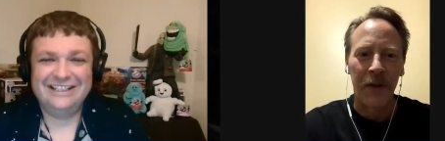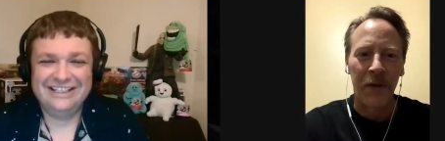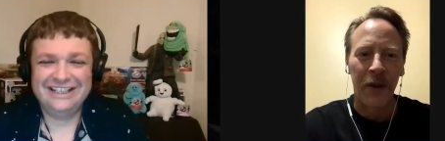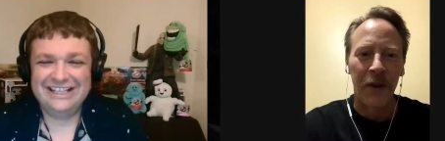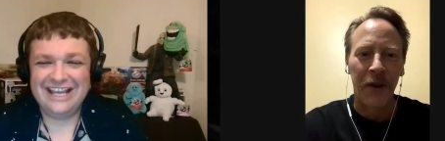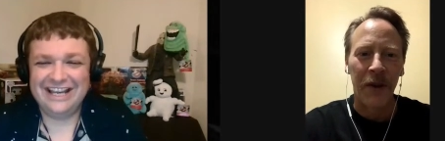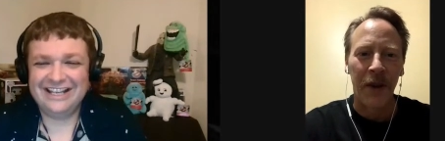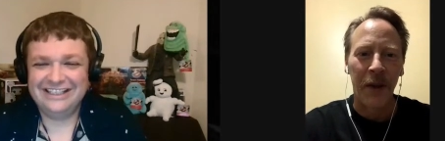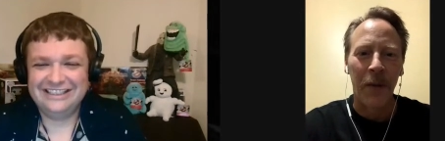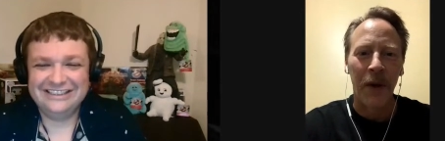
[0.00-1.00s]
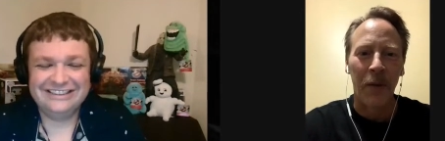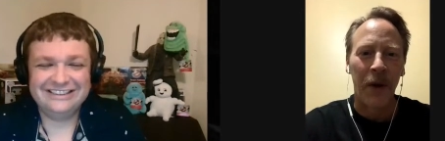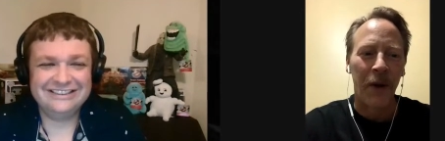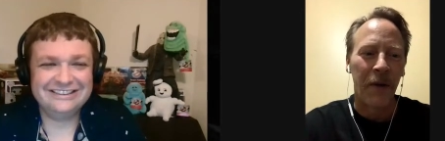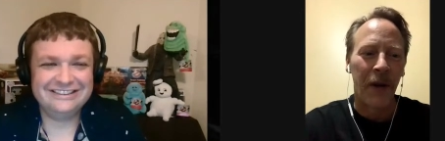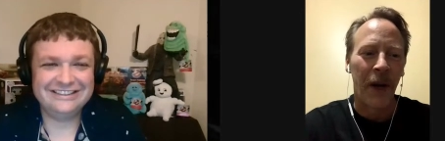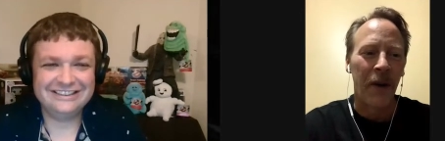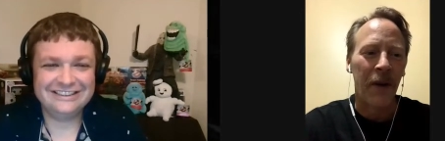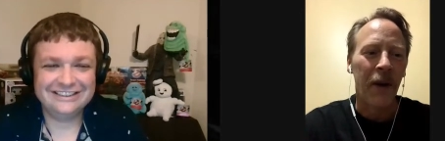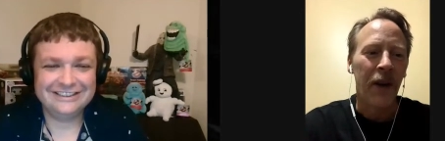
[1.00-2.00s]
Speaker 1: version than the one we know
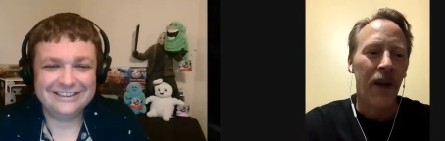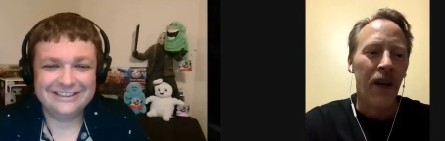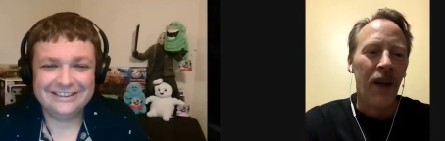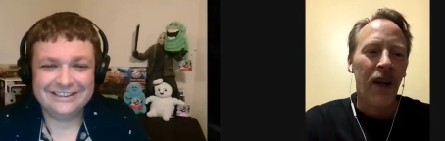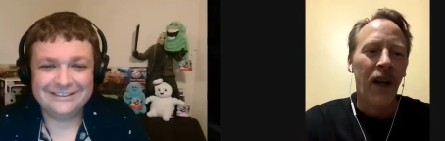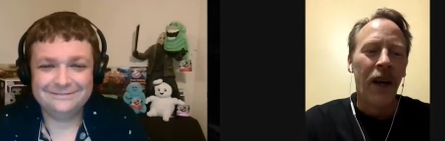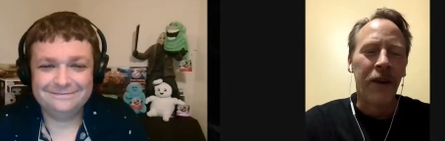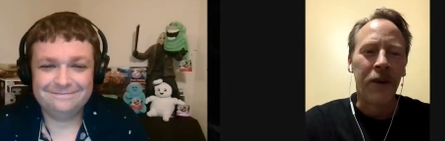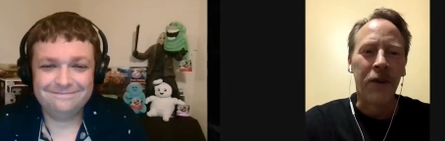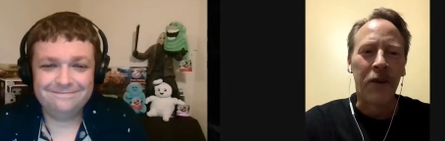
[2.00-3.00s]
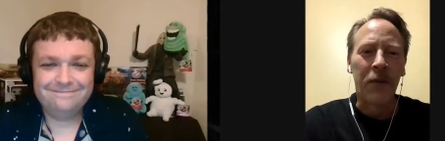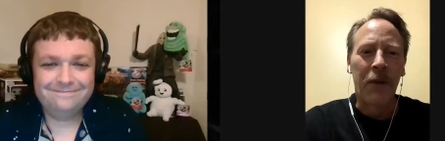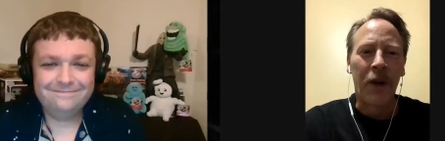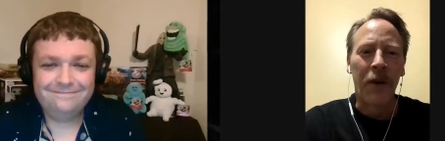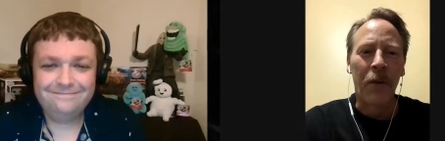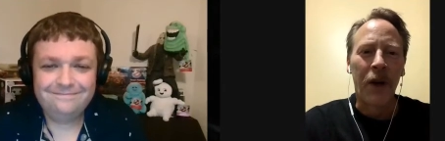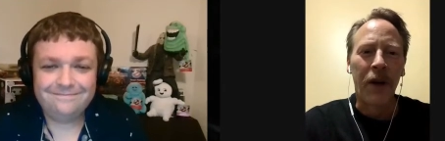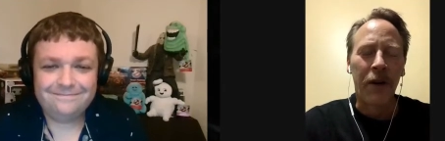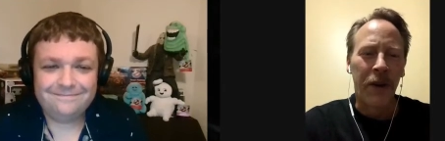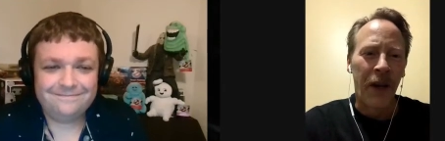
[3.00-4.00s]
now. And there's a spot
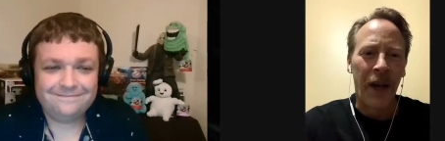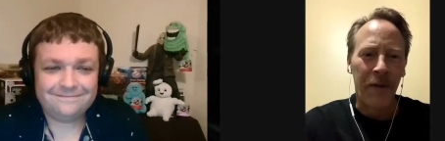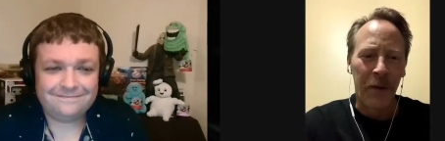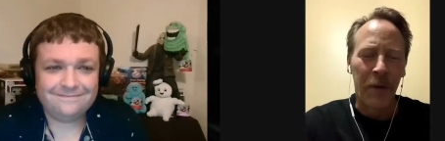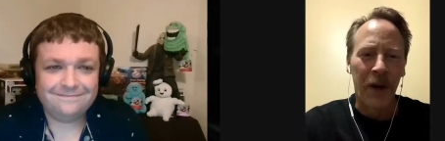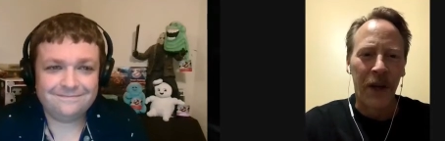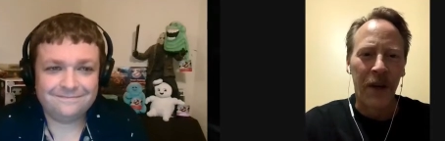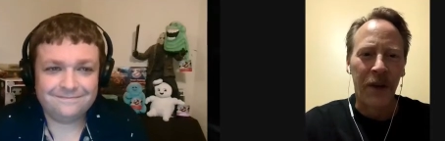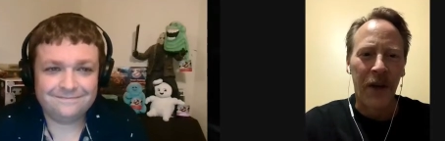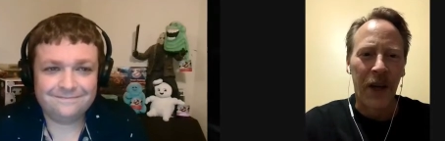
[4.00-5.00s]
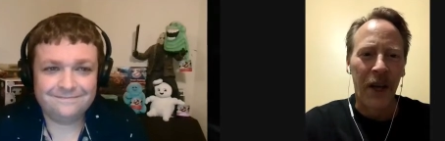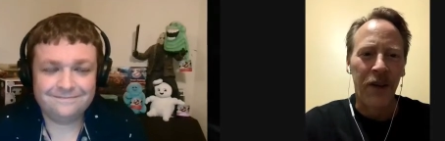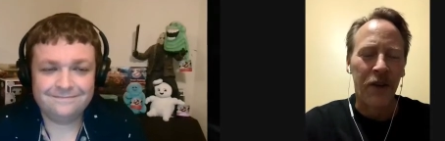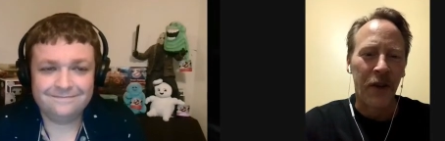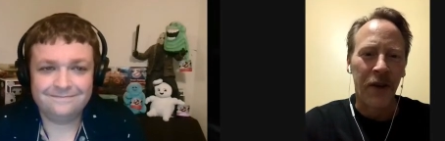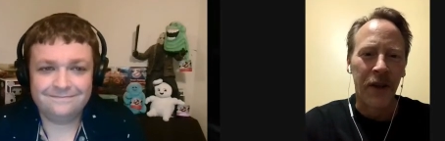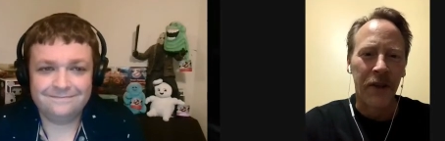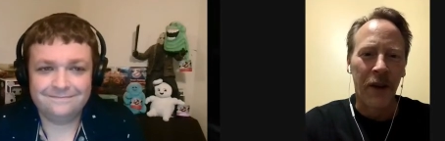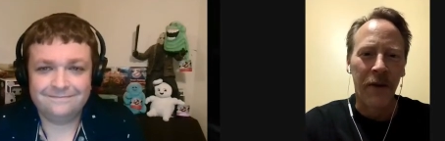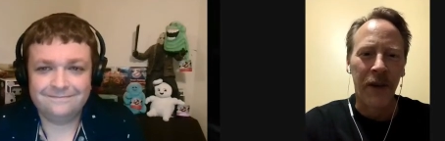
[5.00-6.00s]
where they have the ring on the cage there, and
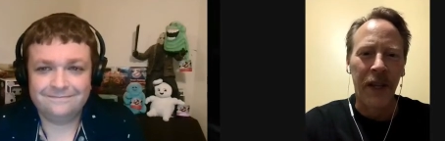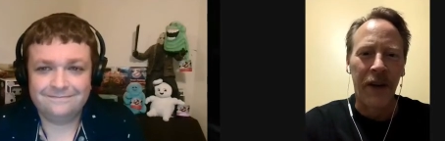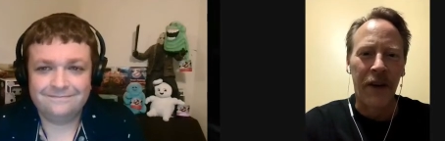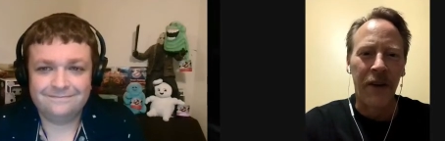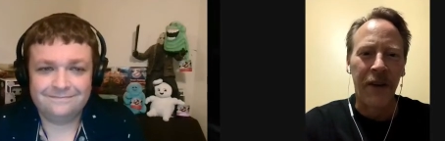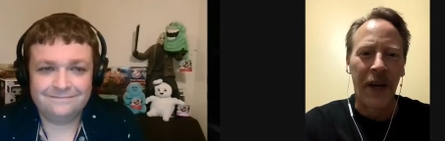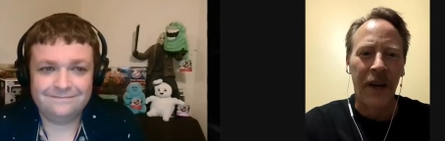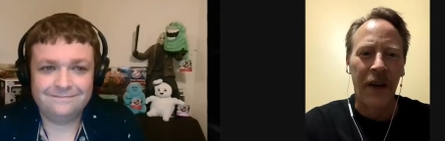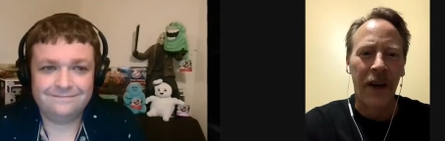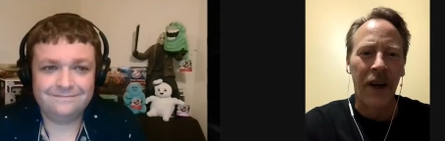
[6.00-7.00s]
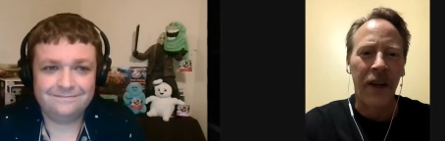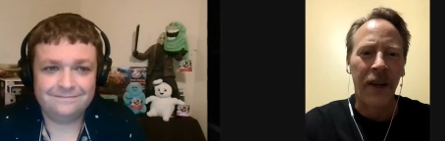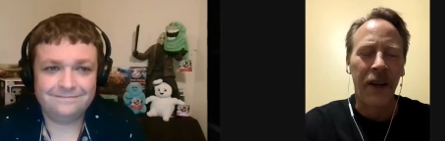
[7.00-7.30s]
it's not really all that high.